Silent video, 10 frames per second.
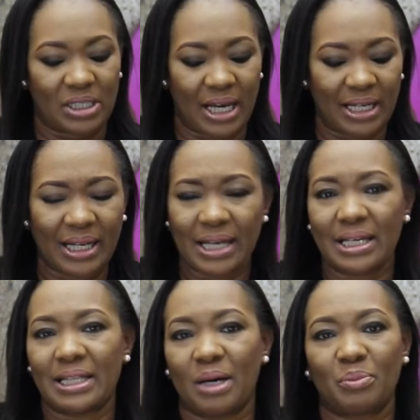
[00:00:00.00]
they had
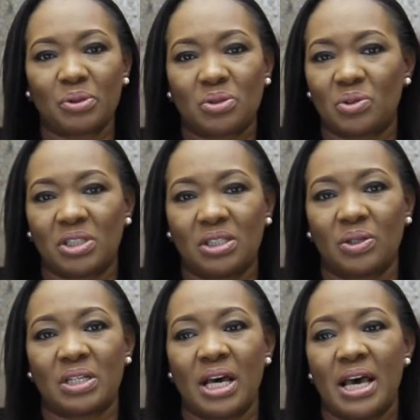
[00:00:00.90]
lended their boats to
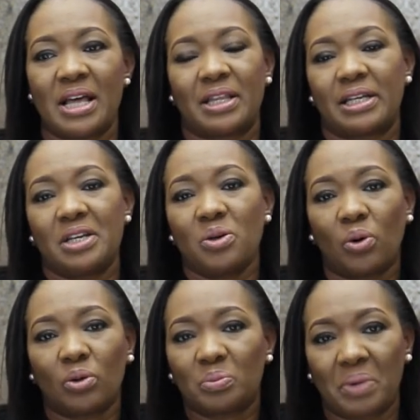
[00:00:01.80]
Jesus. They didn't
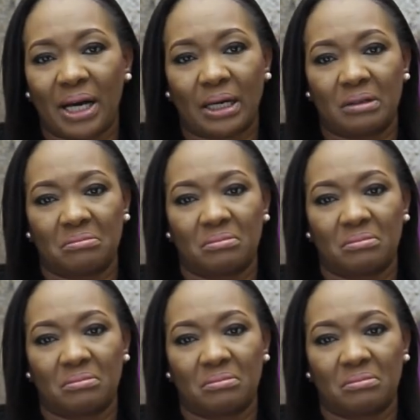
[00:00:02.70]
hold back.